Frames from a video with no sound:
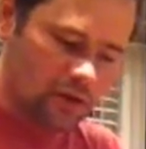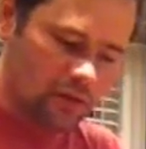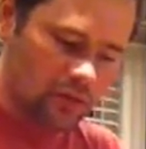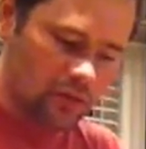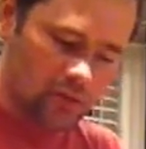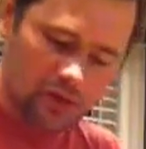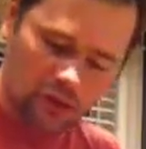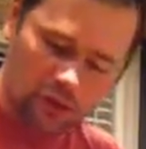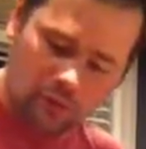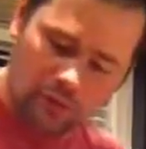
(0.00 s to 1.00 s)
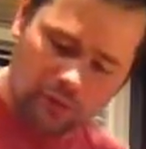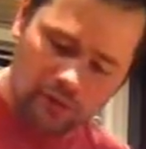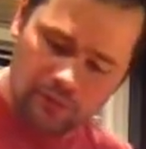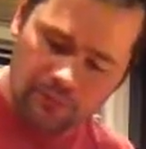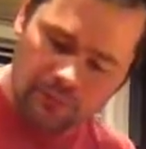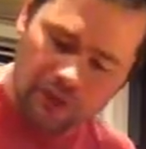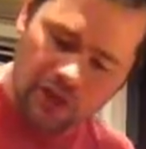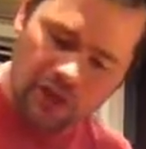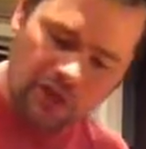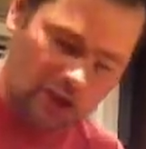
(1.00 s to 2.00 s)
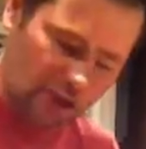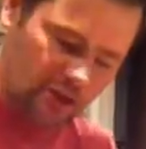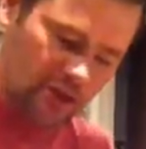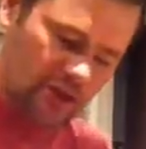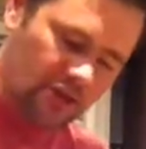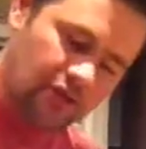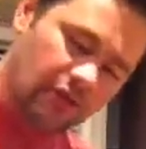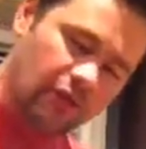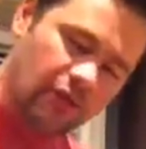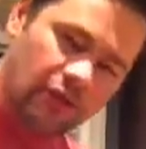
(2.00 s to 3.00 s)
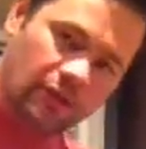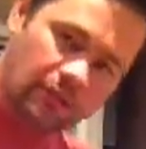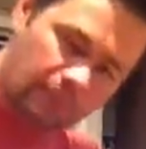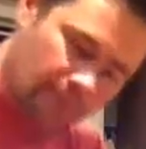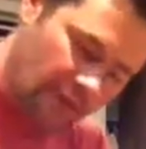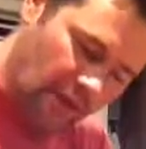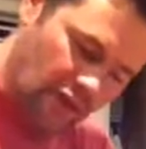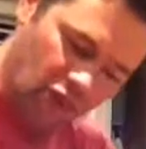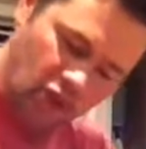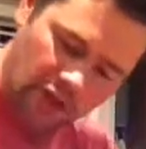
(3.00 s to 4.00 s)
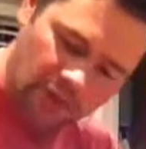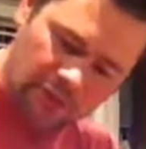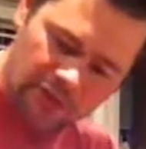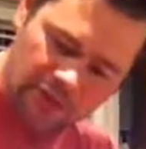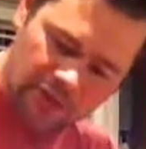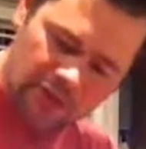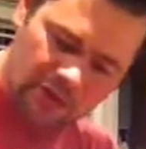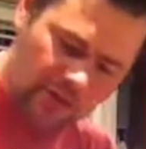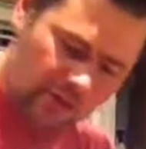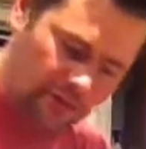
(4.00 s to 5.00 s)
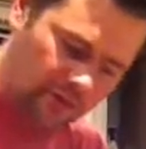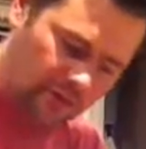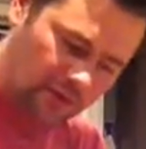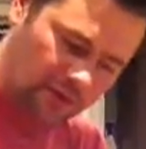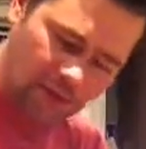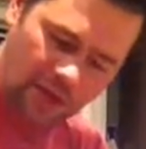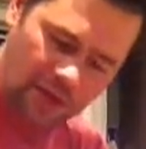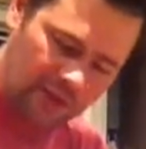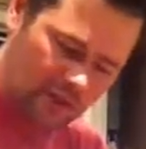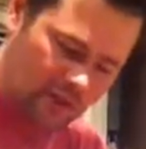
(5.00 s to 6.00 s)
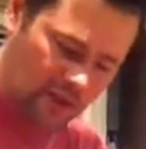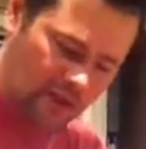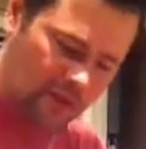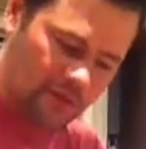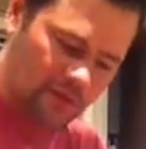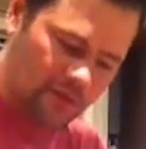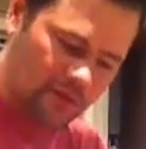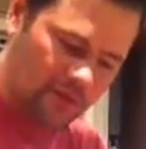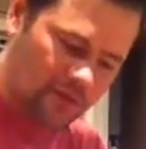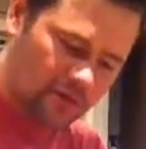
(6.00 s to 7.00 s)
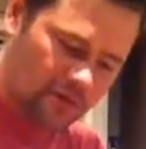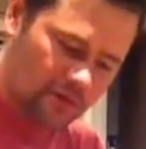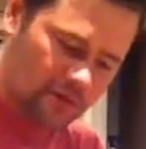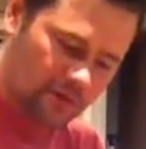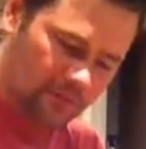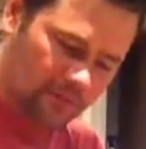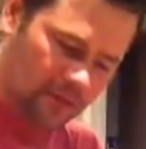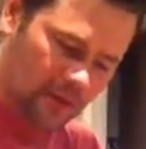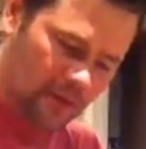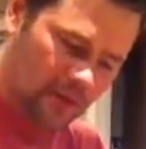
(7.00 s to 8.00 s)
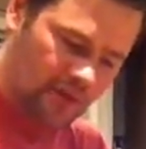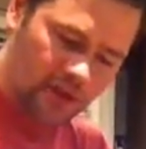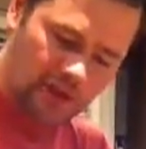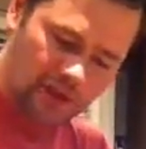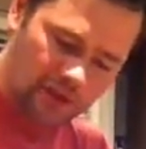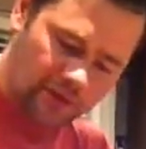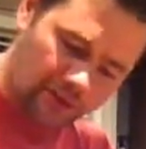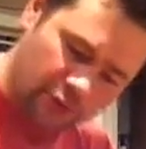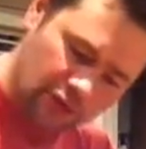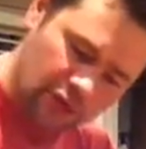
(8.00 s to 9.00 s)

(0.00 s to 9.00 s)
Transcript: when you want to turn them over, change the elevations of everything and try to keep the consistency of the patties the same as all. And change the elevation, put